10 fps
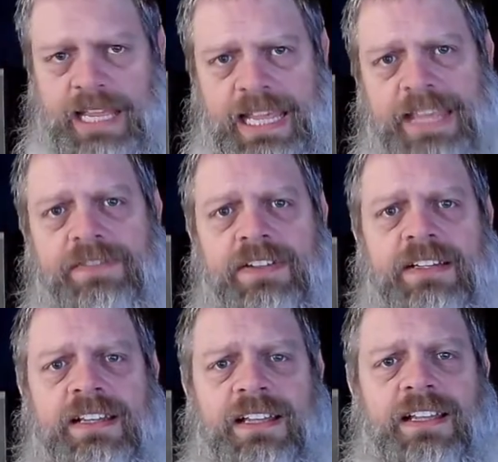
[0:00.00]

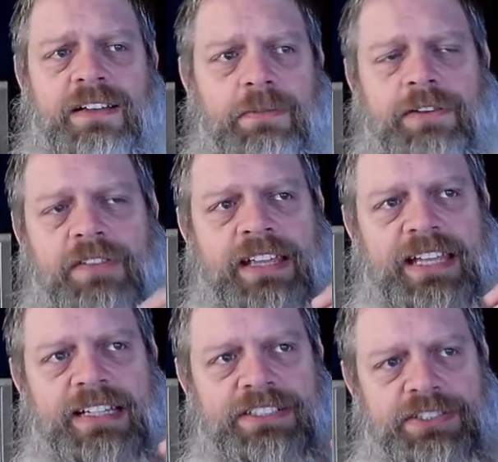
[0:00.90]
Even whenever I get
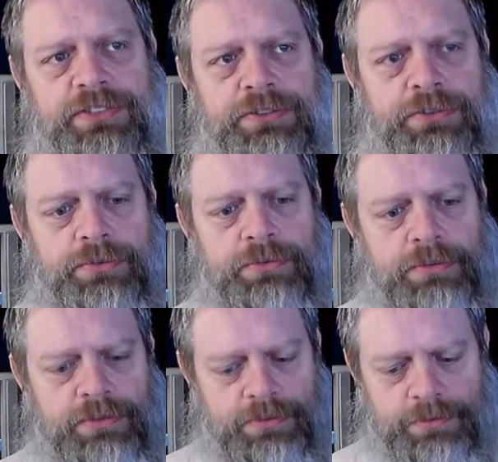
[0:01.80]
into
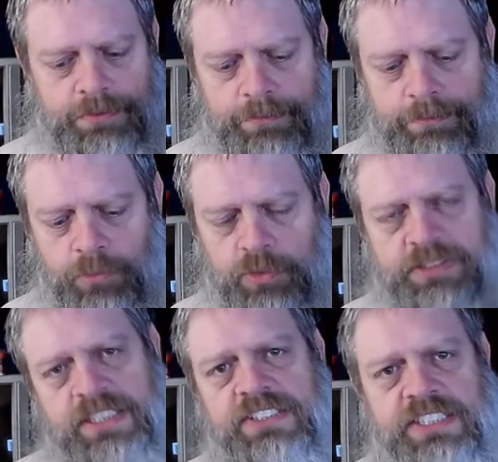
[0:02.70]
more
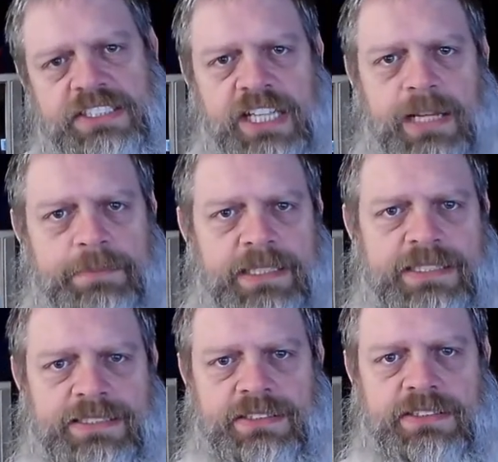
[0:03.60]
touchy
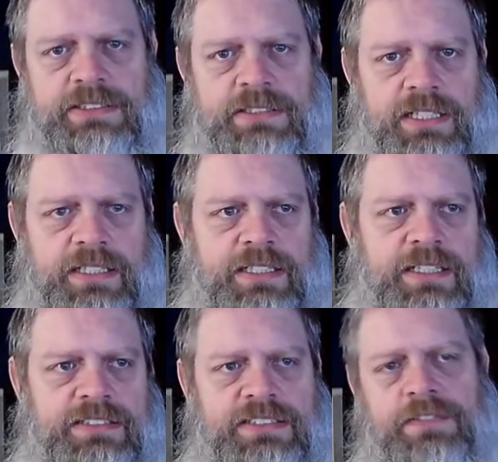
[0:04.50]
topics and, and,
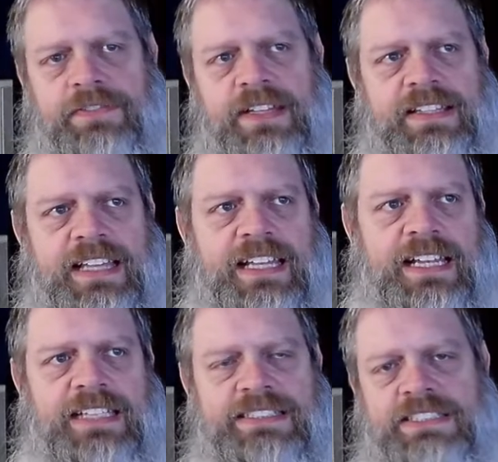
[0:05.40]
and stuff like that,
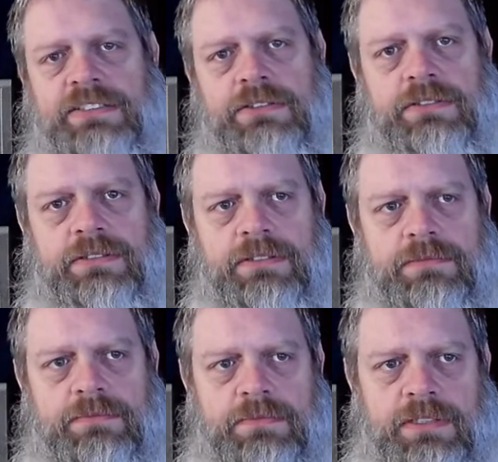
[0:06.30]
I still
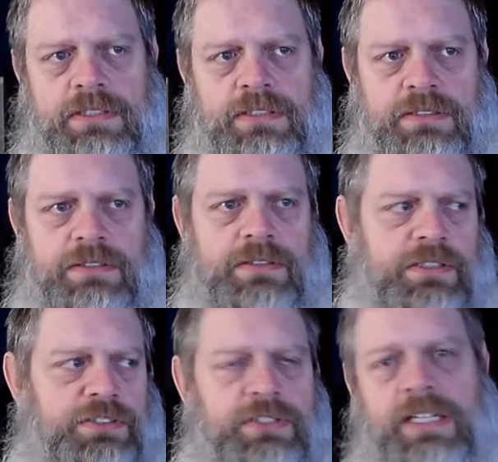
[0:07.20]
uh,
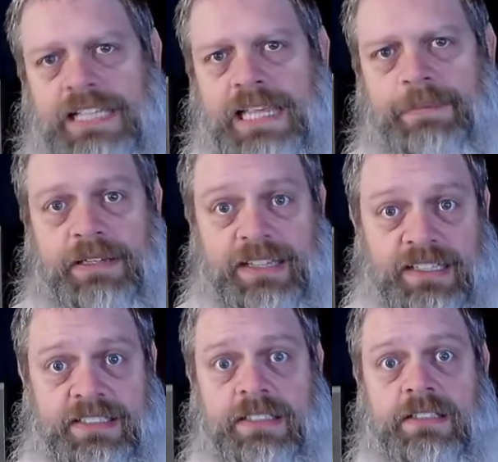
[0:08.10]
try to keep it
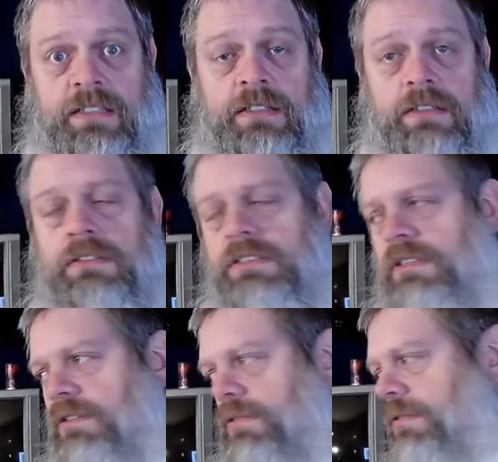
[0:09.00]
decent.
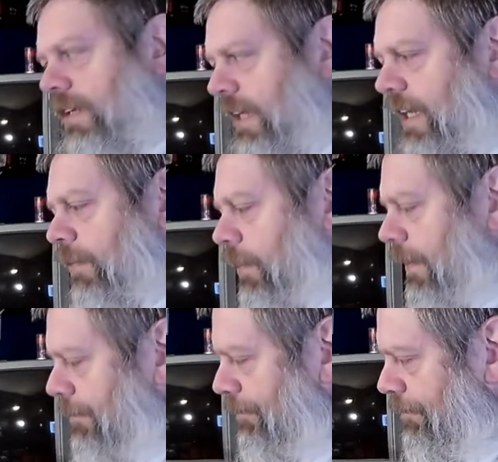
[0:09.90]
So, anyway,
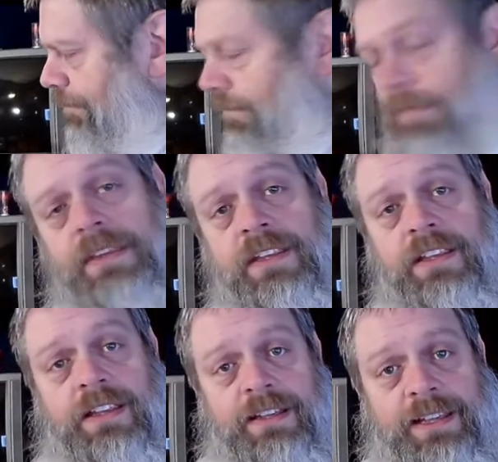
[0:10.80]

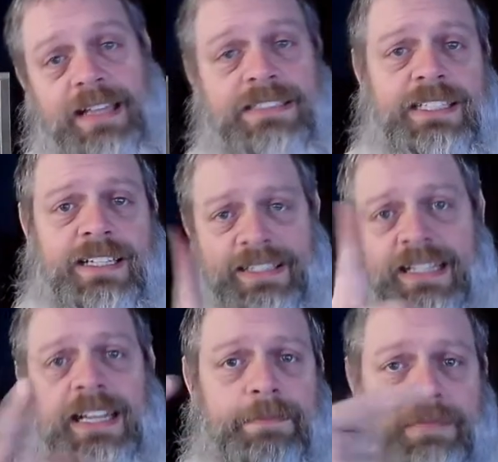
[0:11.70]
guys,
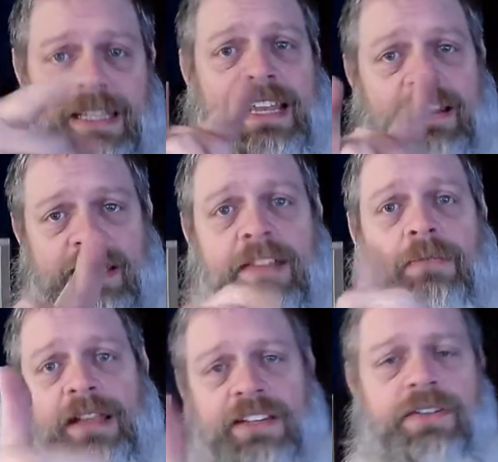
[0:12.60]
get up, get out, get
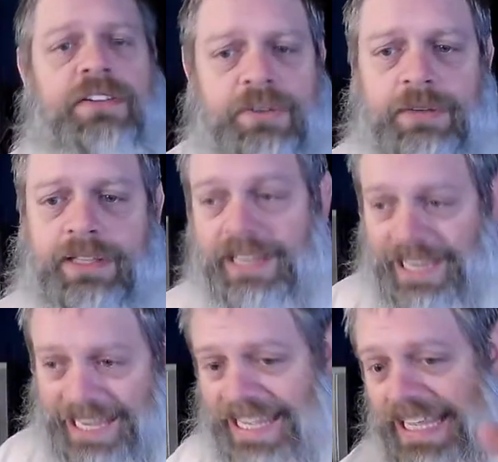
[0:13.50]
ready, do it to it.
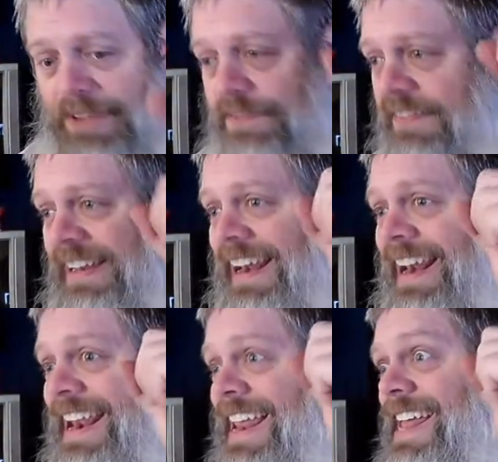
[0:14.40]

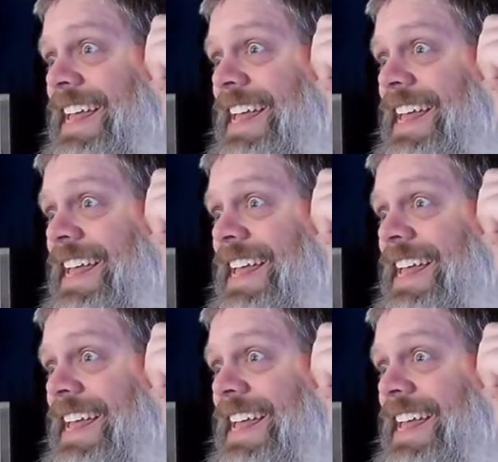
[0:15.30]
Even